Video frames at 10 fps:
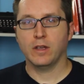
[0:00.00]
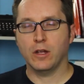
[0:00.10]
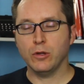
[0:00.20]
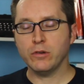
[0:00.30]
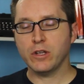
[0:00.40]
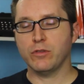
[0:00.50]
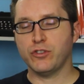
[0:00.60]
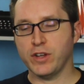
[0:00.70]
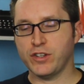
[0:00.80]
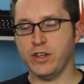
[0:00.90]
Caloric
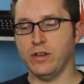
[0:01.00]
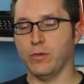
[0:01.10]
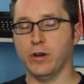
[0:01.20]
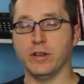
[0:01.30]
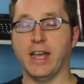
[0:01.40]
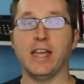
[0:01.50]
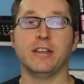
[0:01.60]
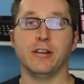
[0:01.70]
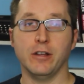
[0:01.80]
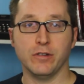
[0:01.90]
restriction, or
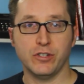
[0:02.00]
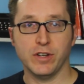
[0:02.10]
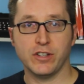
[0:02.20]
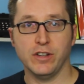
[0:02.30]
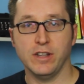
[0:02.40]
dietary restriction,